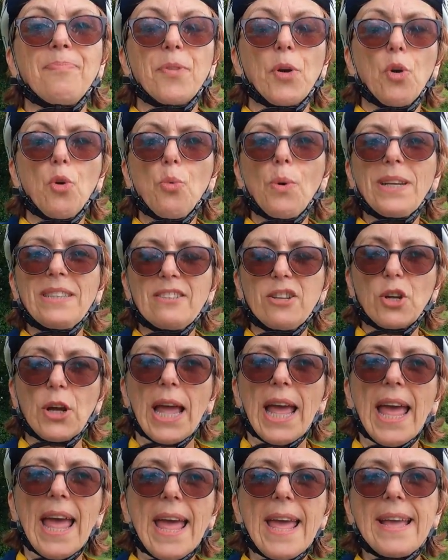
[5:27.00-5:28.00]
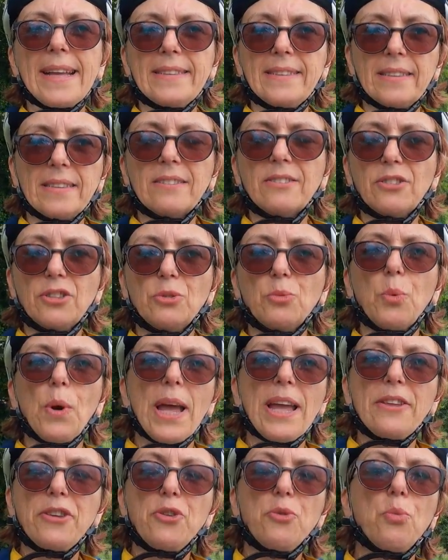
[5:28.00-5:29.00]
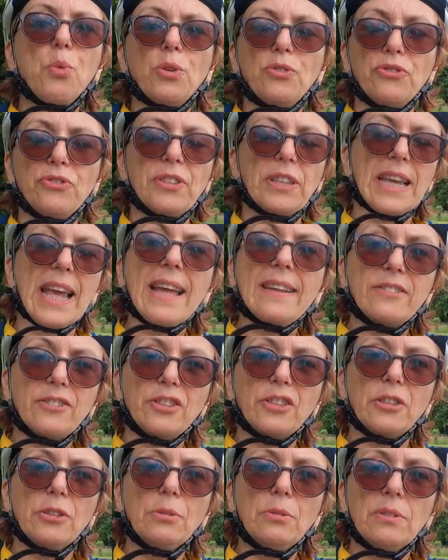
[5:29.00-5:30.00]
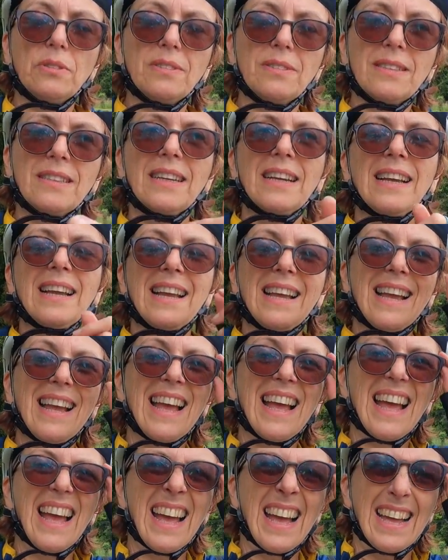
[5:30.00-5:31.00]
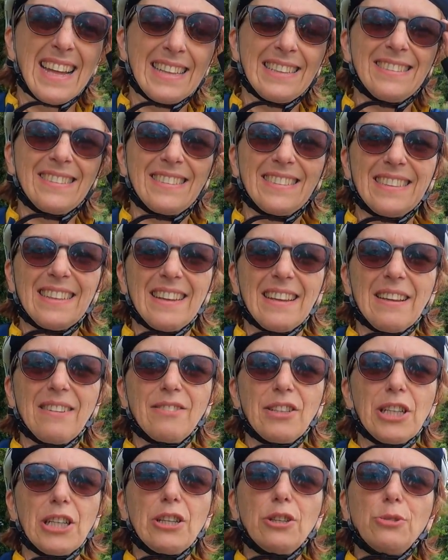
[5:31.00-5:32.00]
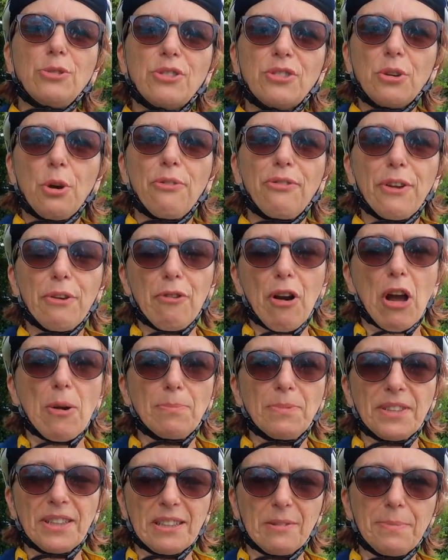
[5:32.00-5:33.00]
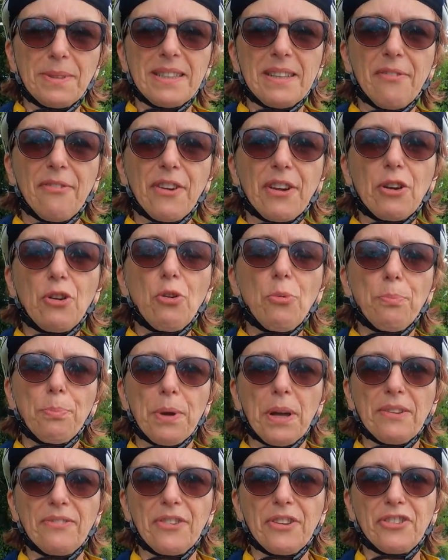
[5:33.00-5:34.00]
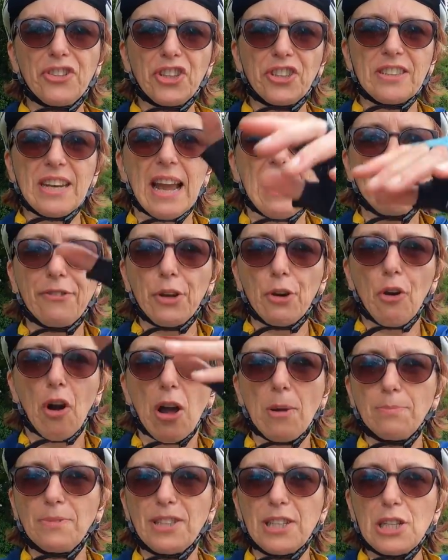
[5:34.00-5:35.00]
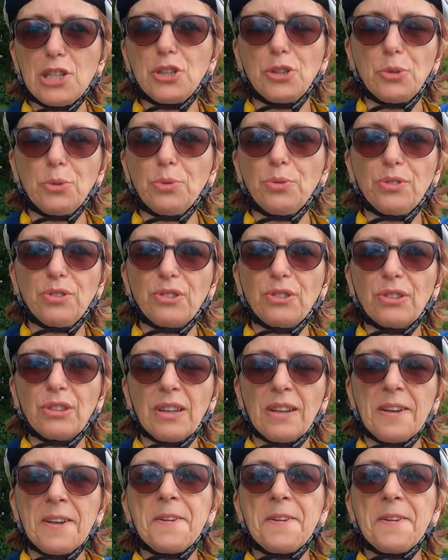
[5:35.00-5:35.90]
Always look ahead to where you want to get to and loosen off your arms. It can be difficult, but if you just have your arms loose,